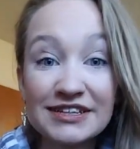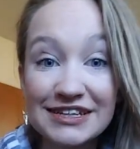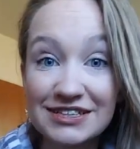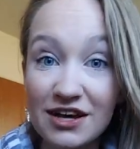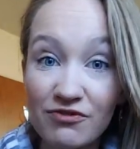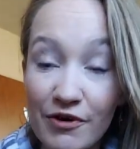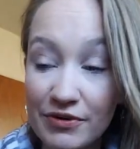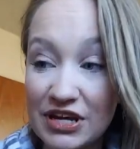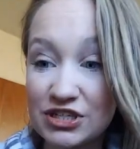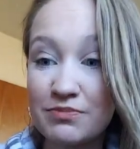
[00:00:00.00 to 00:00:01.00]
to sell
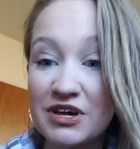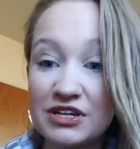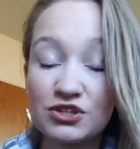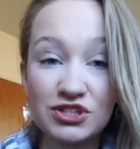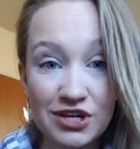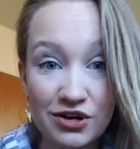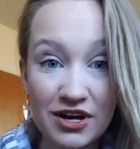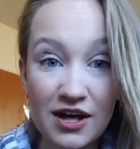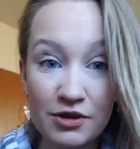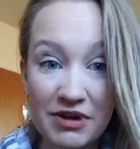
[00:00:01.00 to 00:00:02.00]
foundation because you're scared to
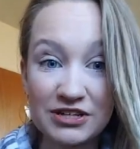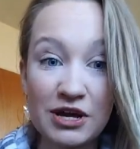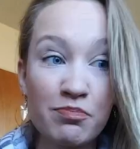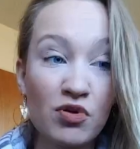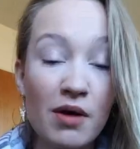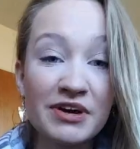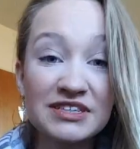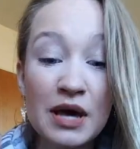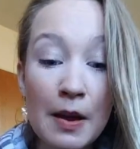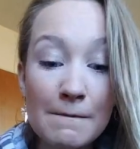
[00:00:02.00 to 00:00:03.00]
color match. I
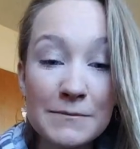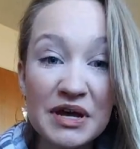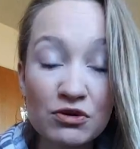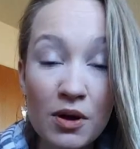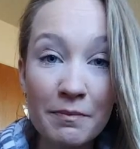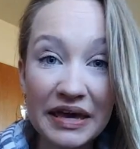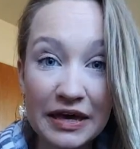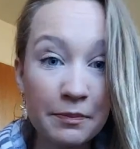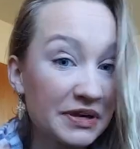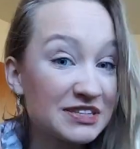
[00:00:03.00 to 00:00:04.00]
promise mineral
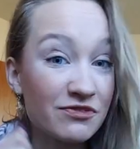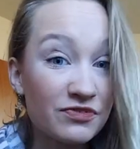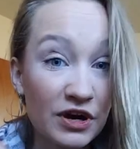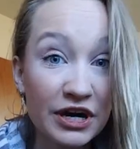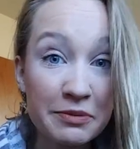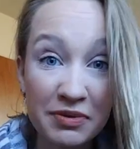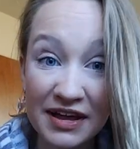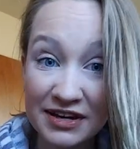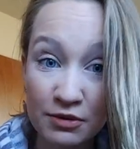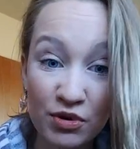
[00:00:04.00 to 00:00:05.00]
makeup is very
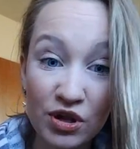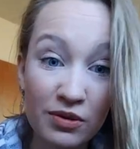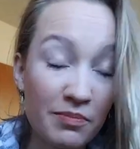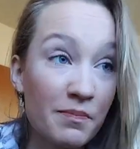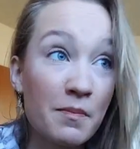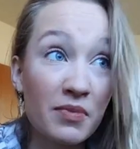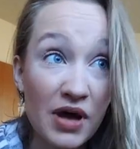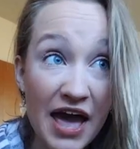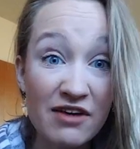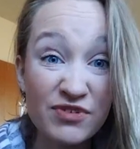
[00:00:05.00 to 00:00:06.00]
blendable.
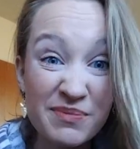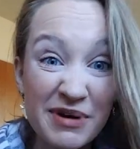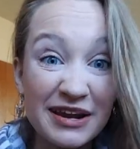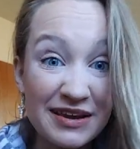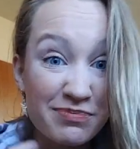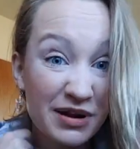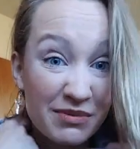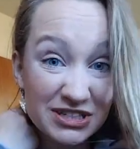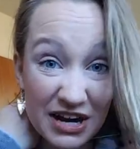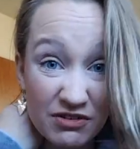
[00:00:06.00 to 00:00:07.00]
Pretty
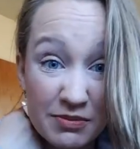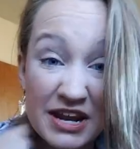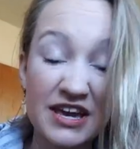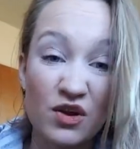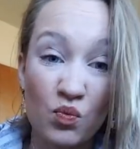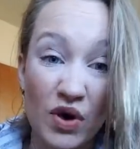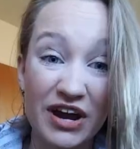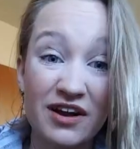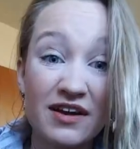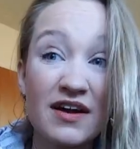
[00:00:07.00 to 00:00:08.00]
much everybody can
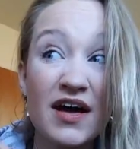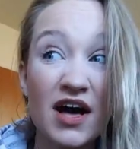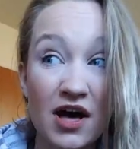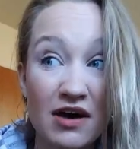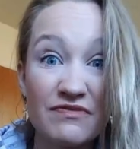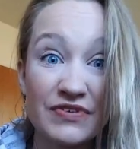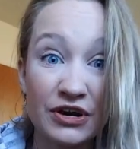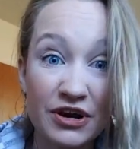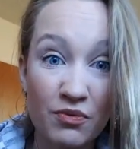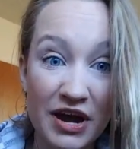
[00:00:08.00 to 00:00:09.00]
wear a
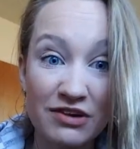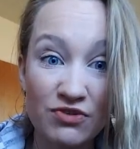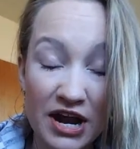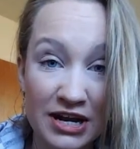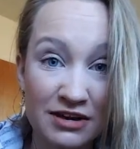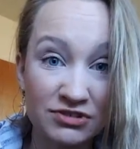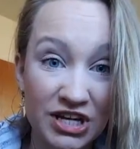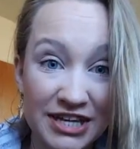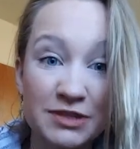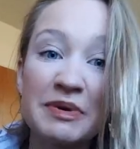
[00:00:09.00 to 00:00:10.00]
very wide variety of
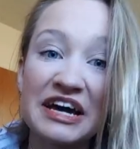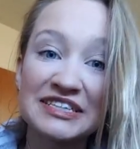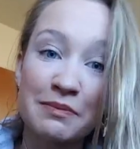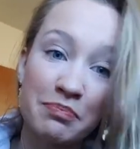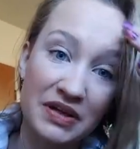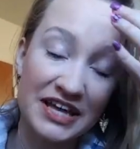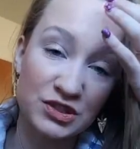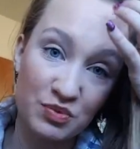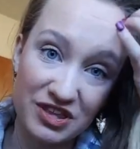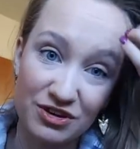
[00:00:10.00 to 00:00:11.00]
shades because it
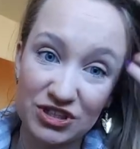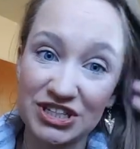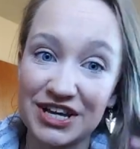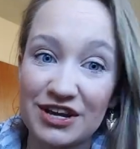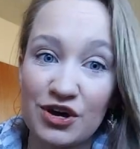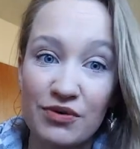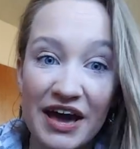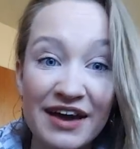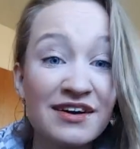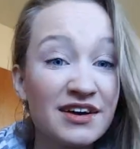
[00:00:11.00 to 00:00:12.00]
blends with your skin,
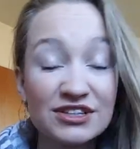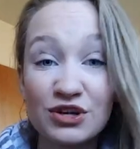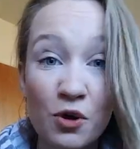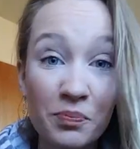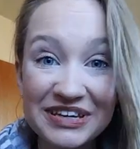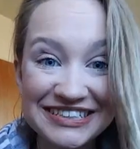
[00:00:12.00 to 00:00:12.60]
okay? So don't be